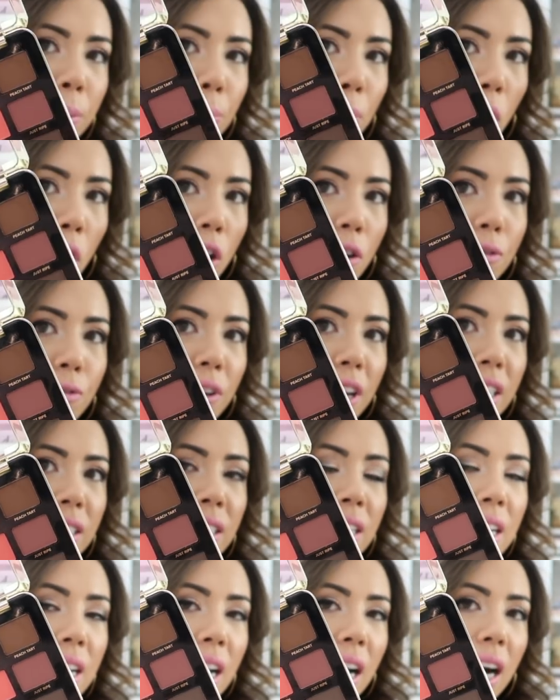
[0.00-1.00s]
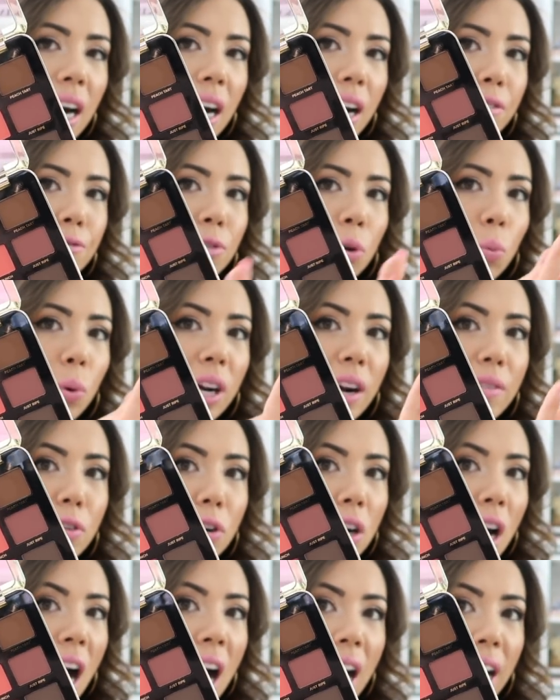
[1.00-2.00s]
be perfect for
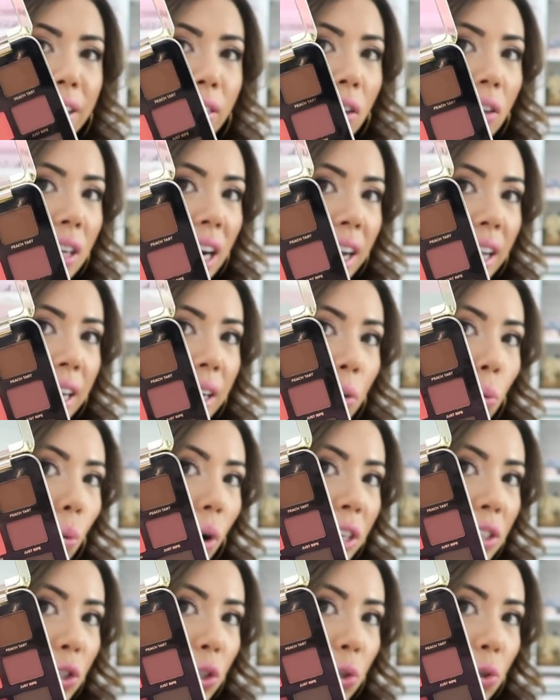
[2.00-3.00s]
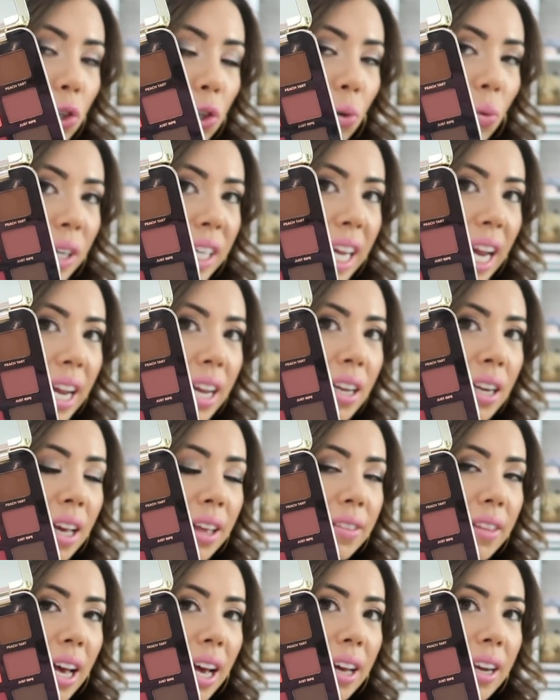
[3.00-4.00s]
whatever eye look I want to create,
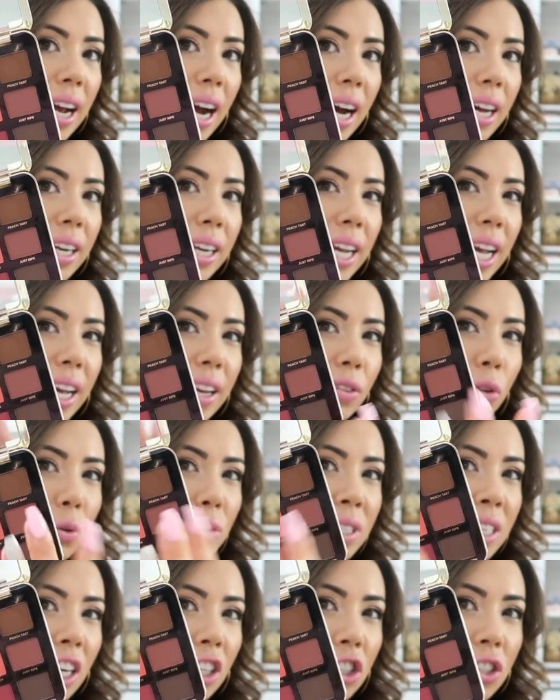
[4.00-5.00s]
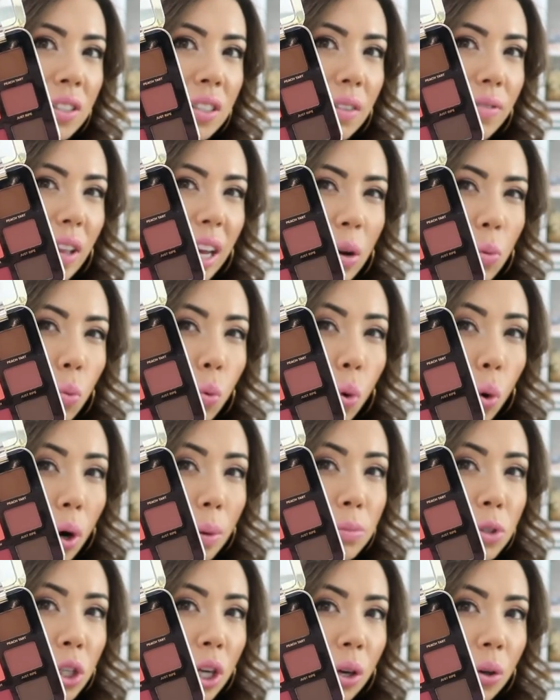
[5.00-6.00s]
and then adding in those touches of like
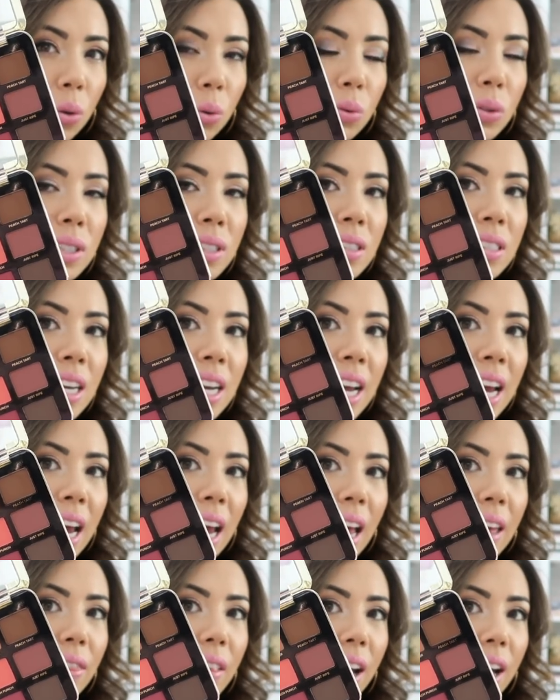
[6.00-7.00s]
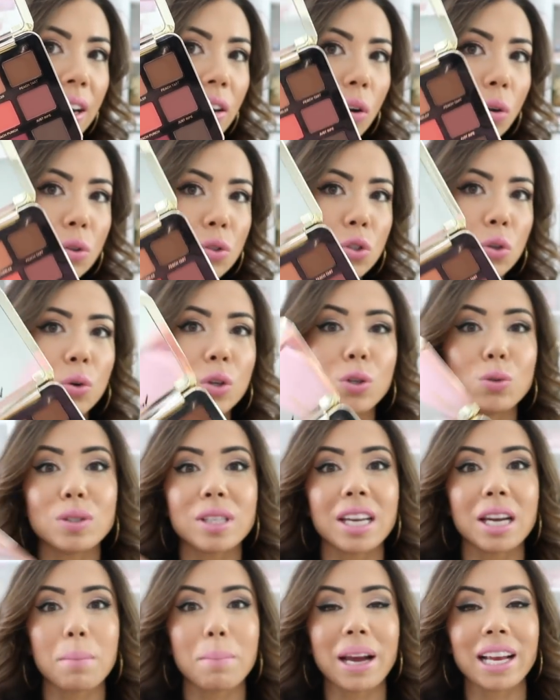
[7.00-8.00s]
warm tones, and then also
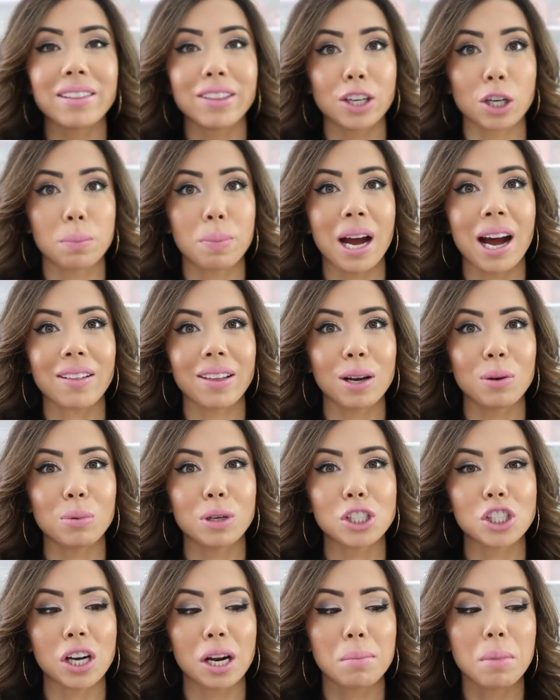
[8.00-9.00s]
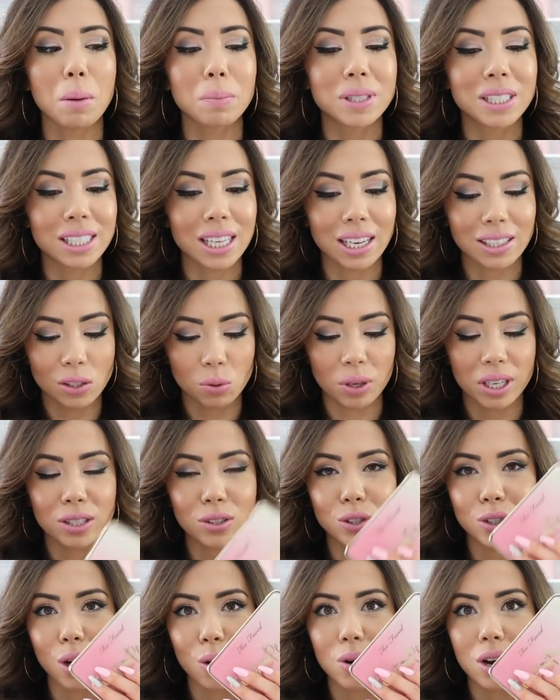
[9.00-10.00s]
using my glitter palette, which I'm obsessed
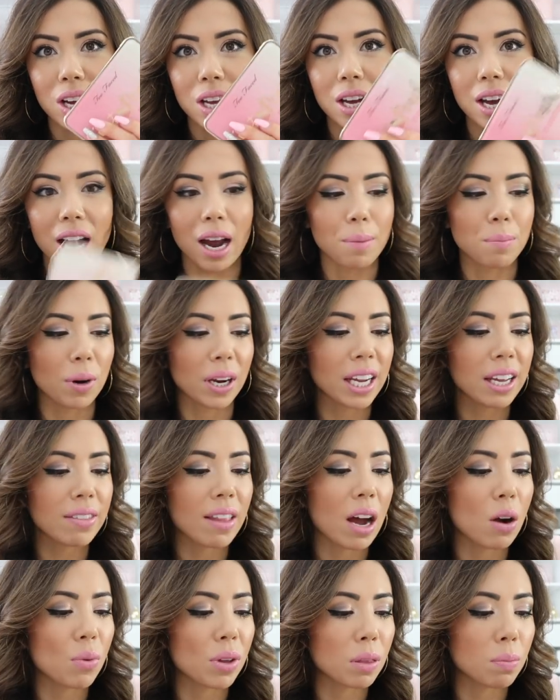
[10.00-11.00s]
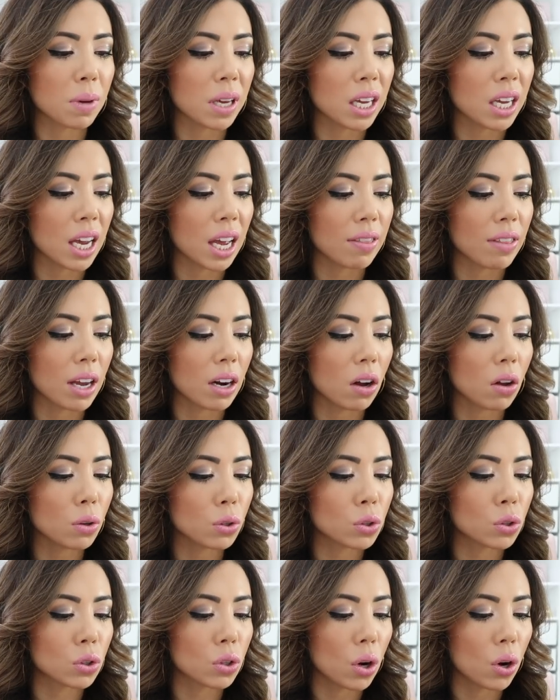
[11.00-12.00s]
with. So I'm bringing that with me, and then
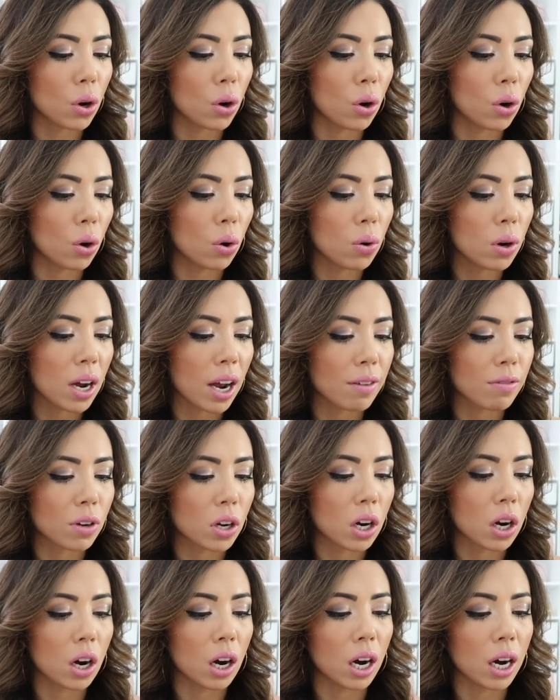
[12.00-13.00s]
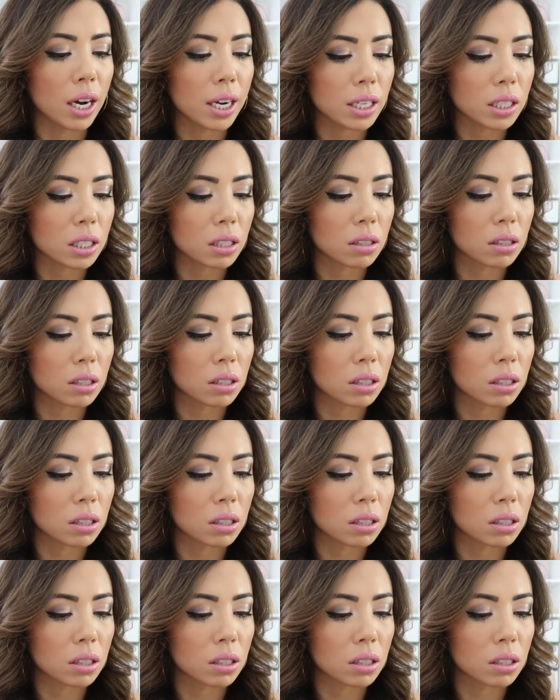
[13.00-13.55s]
also I've got